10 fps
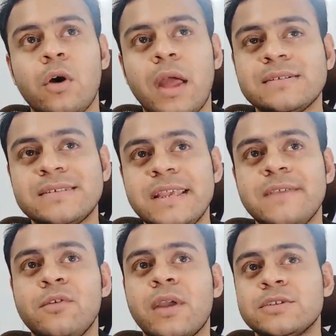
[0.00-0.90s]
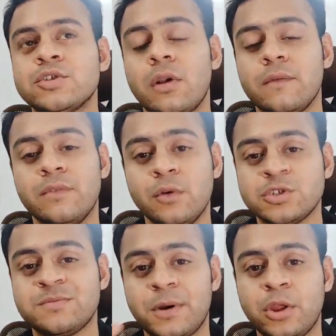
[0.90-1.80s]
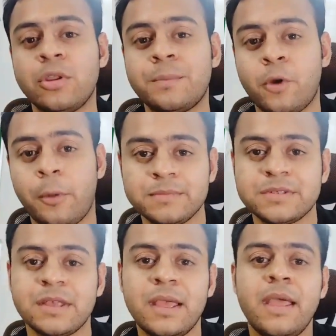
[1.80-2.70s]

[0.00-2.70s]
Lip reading: see if you can solve those particular problems,